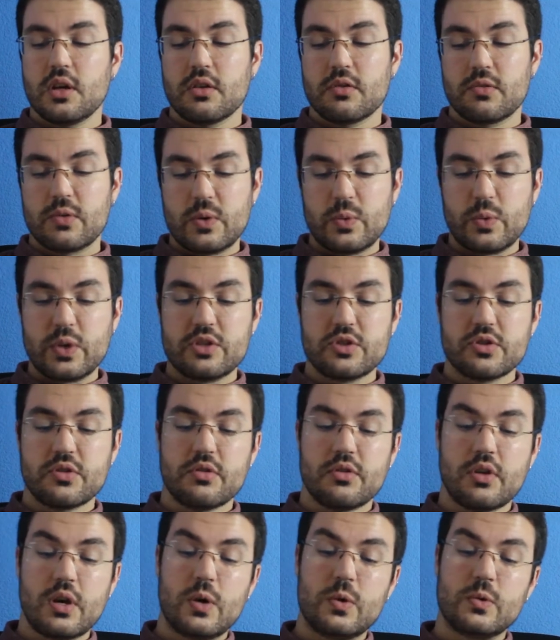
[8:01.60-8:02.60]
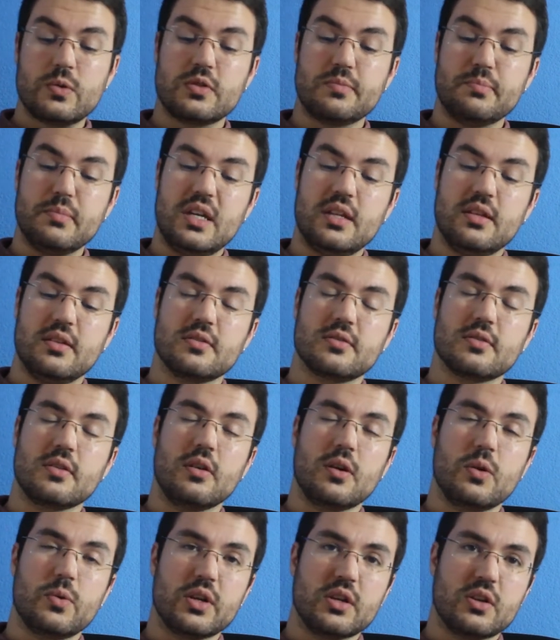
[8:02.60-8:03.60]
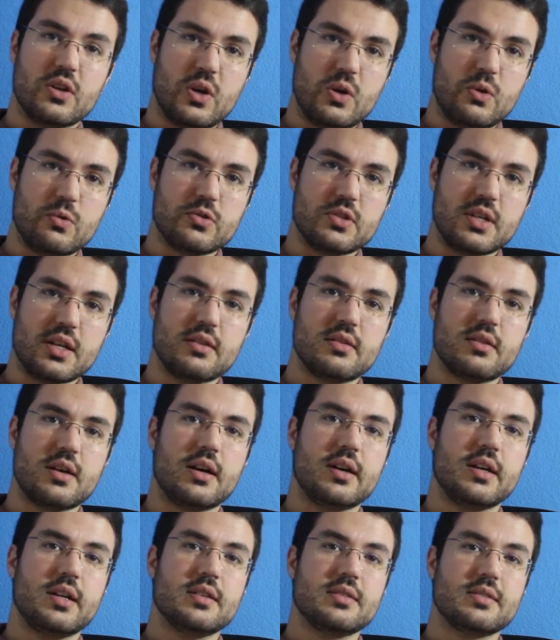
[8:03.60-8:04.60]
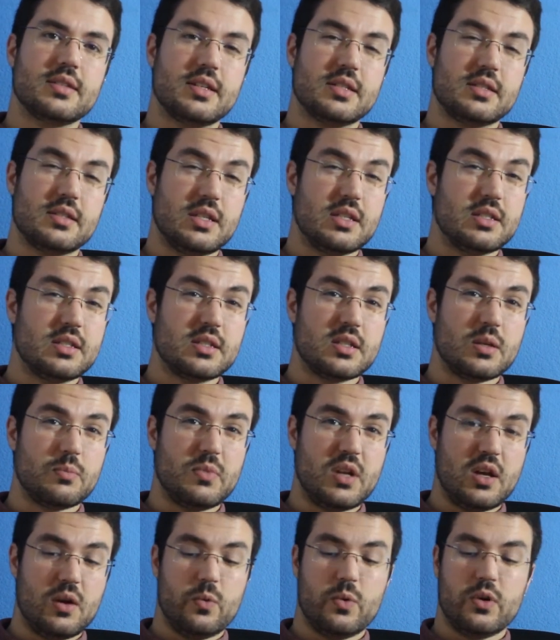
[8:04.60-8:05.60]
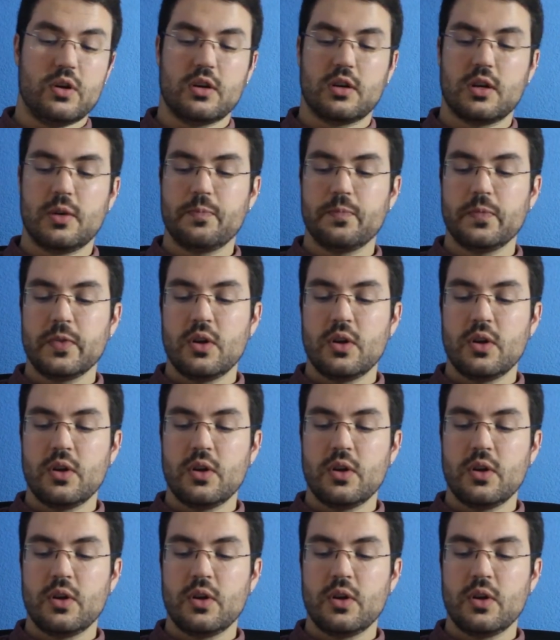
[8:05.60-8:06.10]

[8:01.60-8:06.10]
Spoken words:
through which those meanings are encoded, that is, a system network.